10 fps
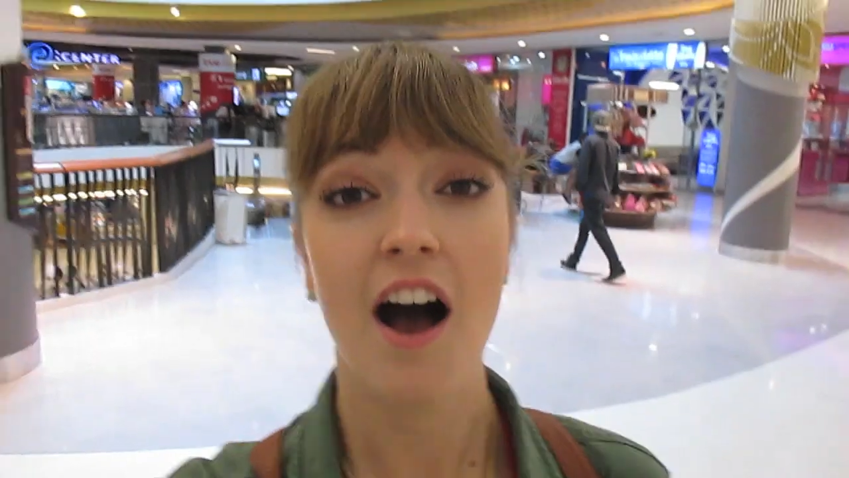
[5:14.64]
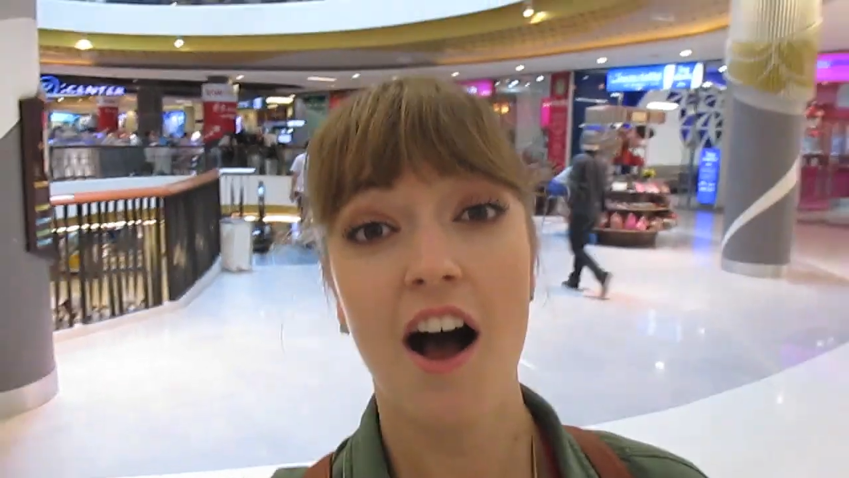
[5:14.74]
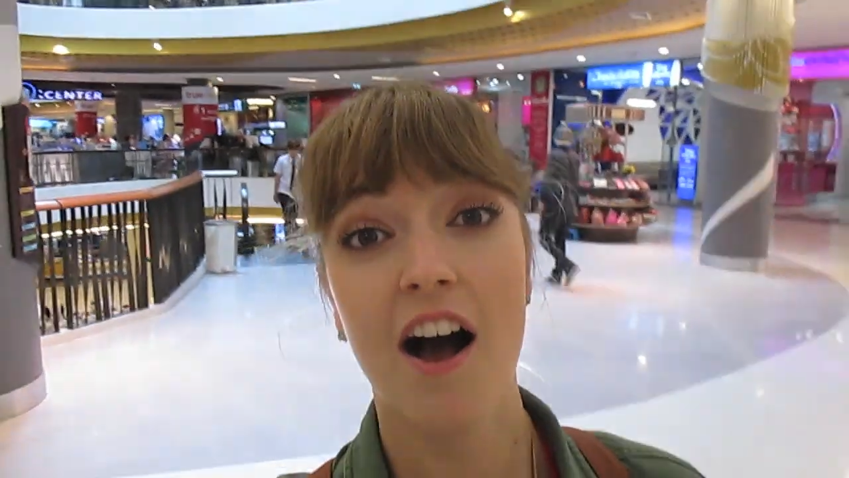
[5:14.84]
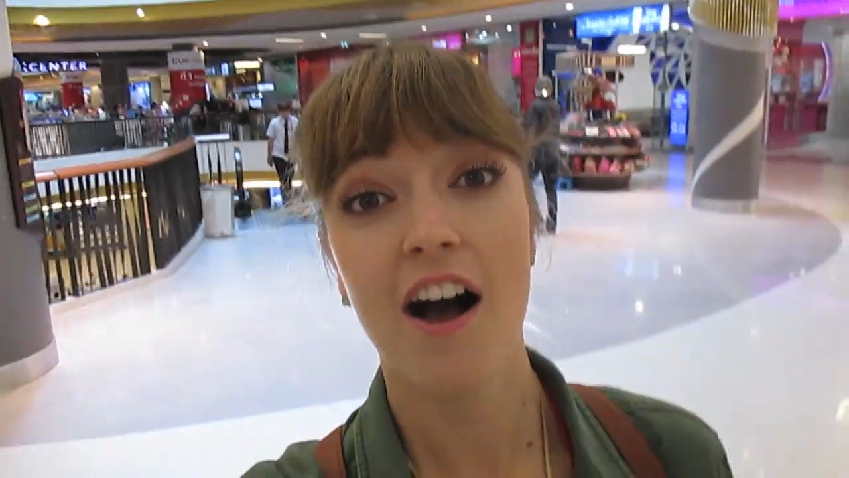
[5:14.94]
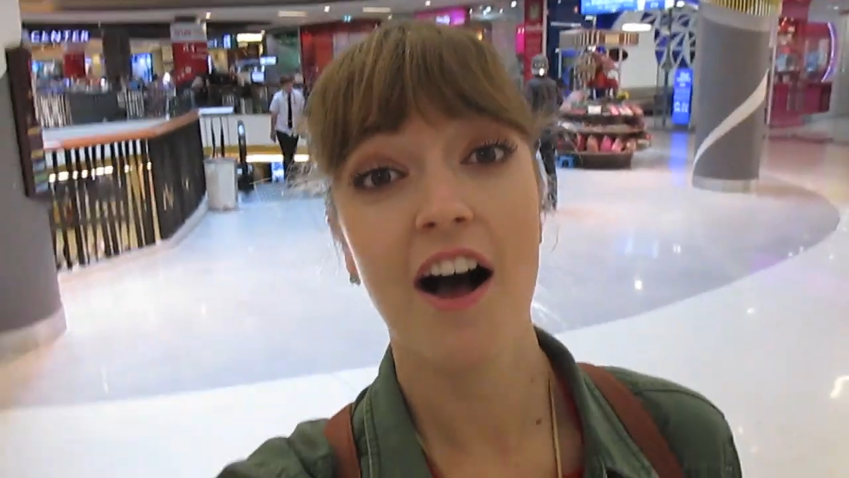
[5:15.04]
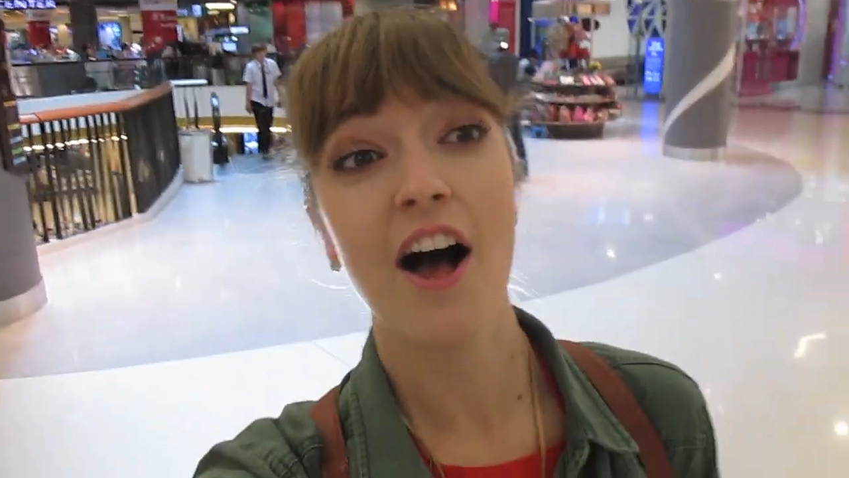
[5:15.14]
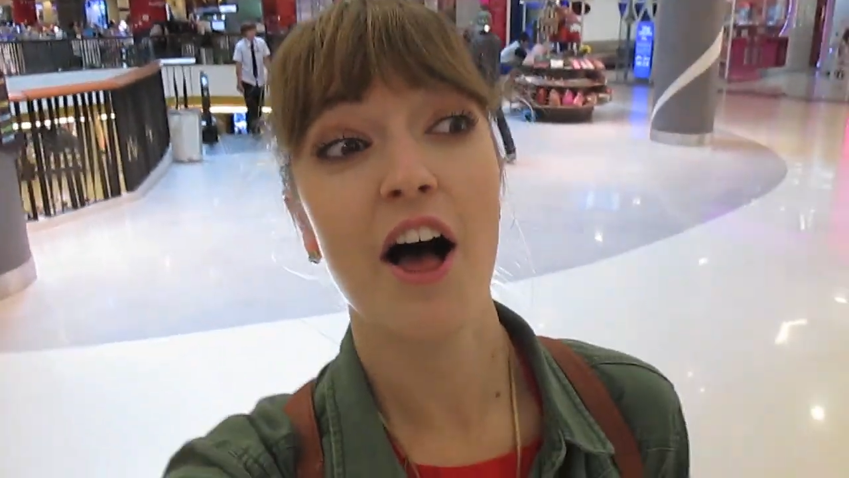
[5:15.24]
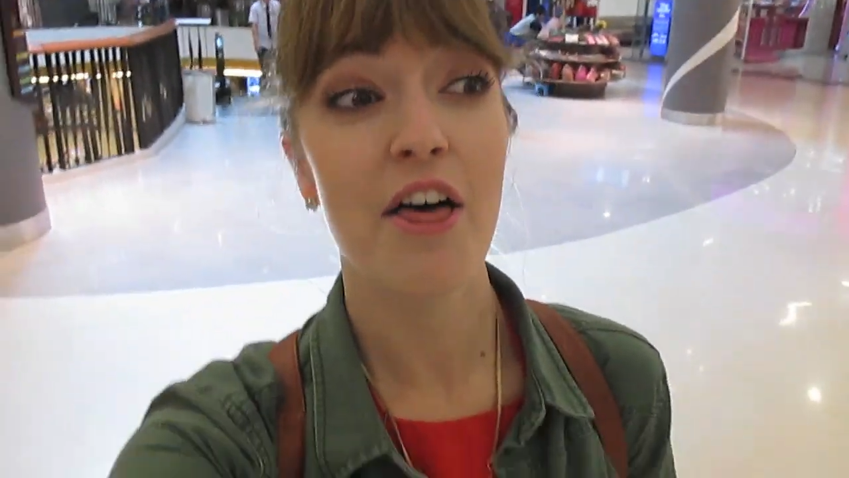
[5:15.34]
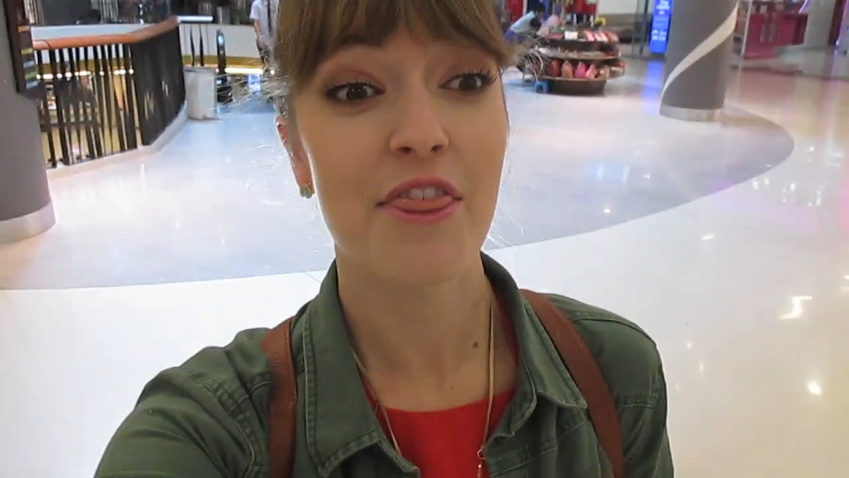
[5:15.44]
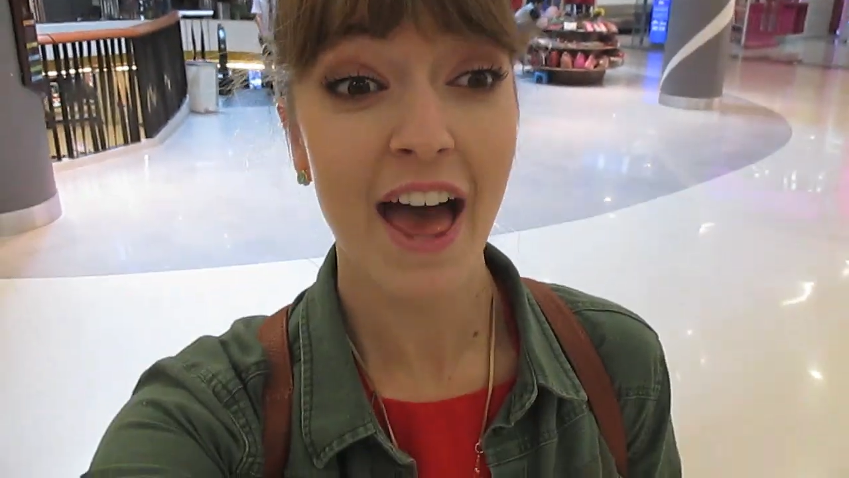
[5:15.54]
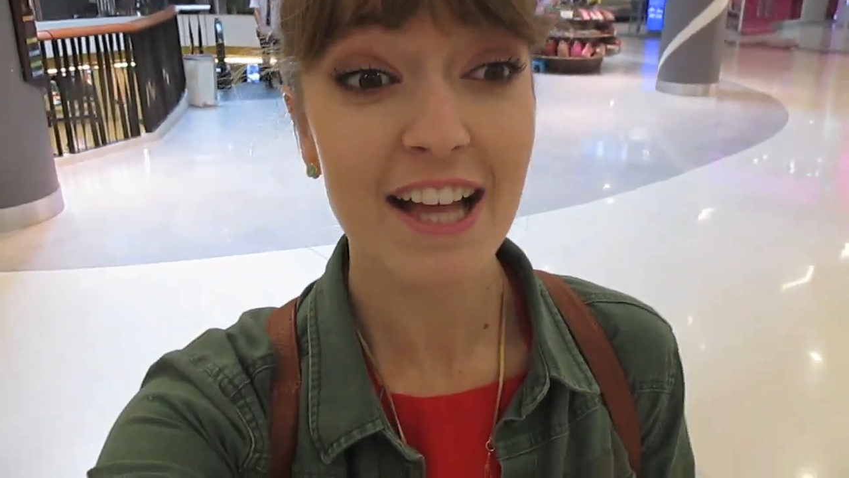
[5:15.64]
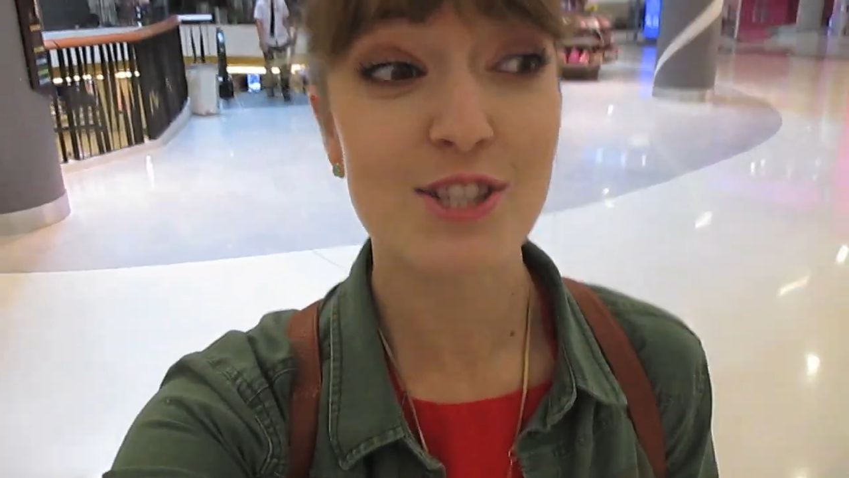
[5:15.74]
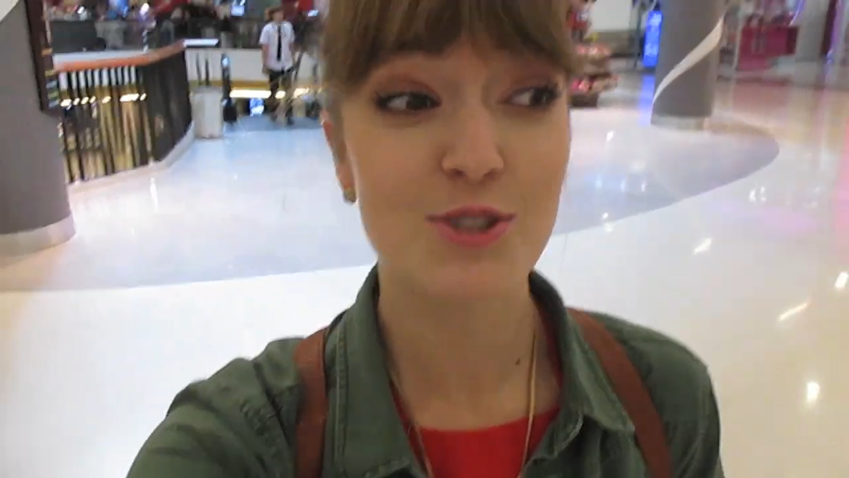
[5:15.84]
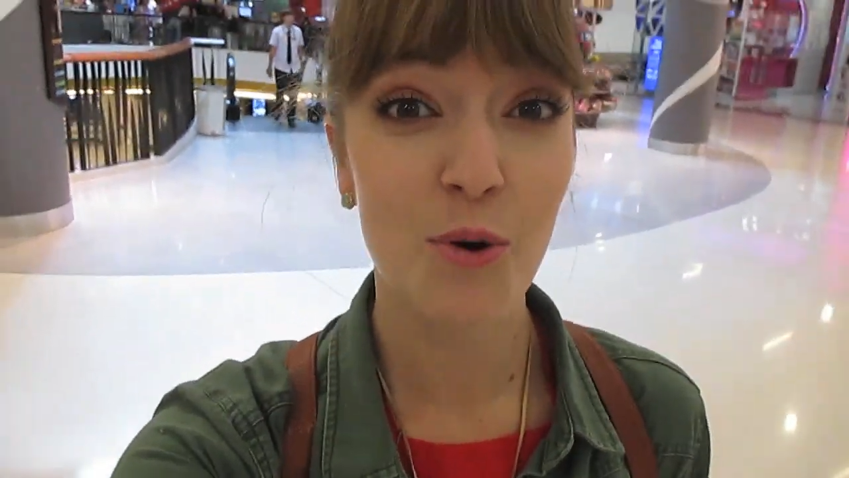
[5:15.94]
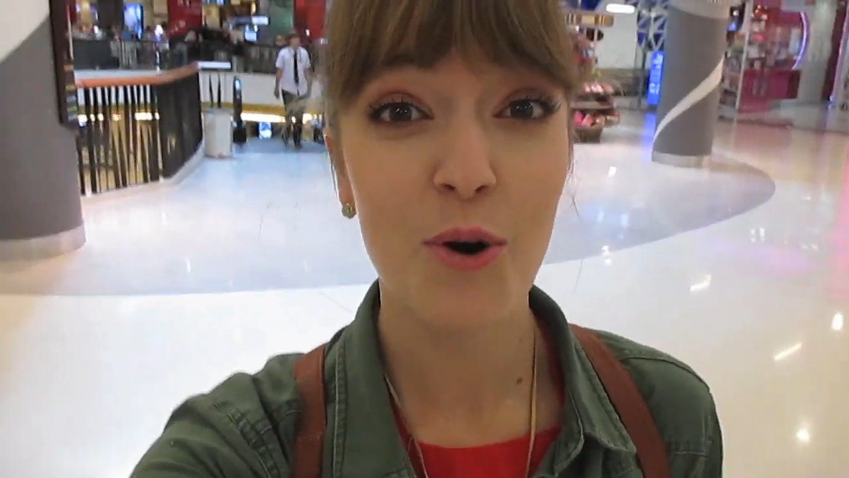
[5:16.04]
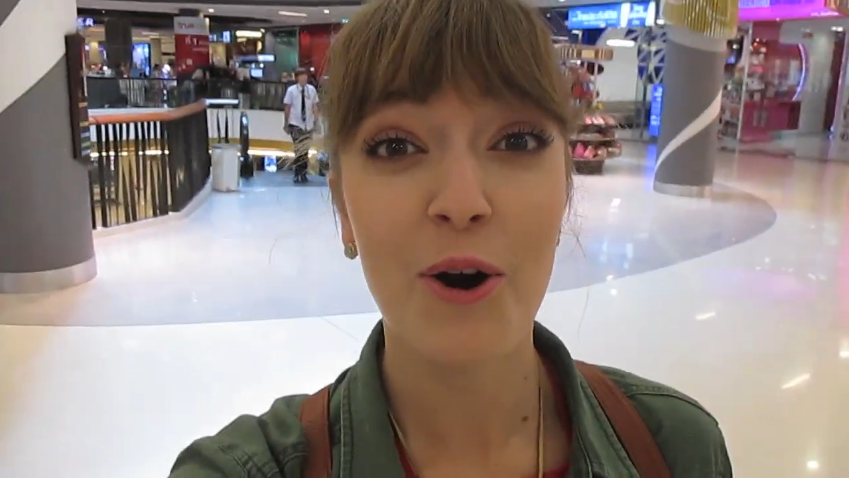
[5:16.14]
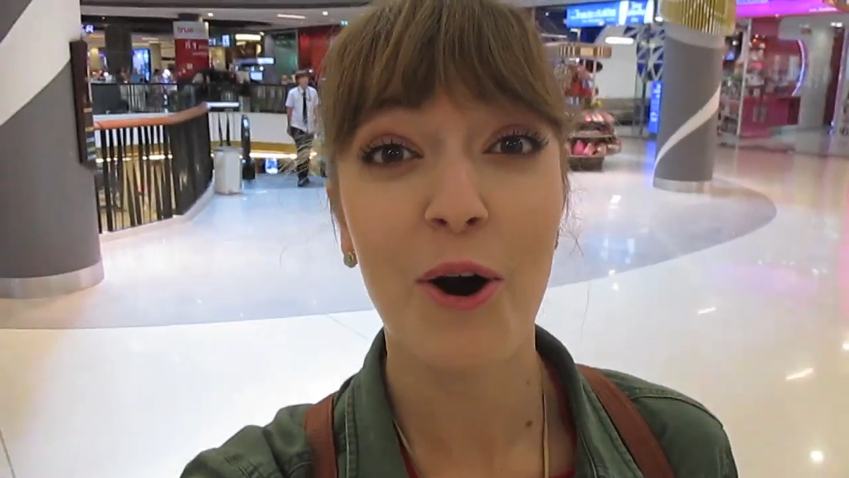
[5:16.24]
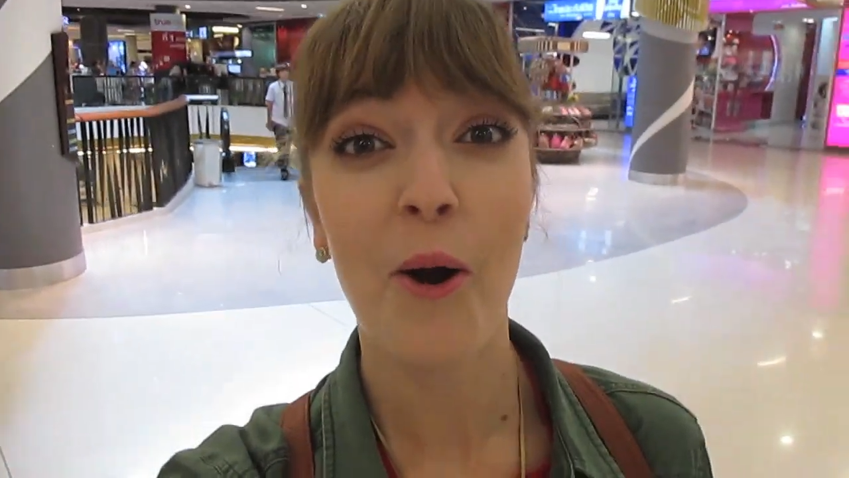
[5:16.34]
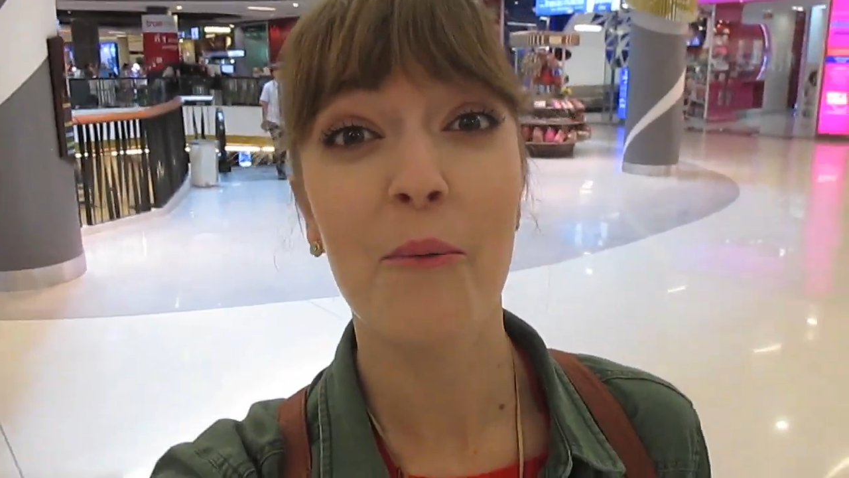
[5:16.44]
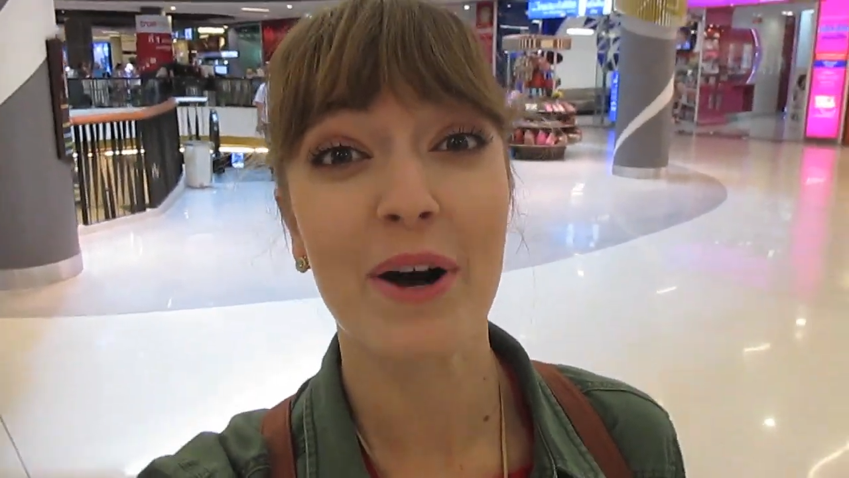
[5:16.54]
That store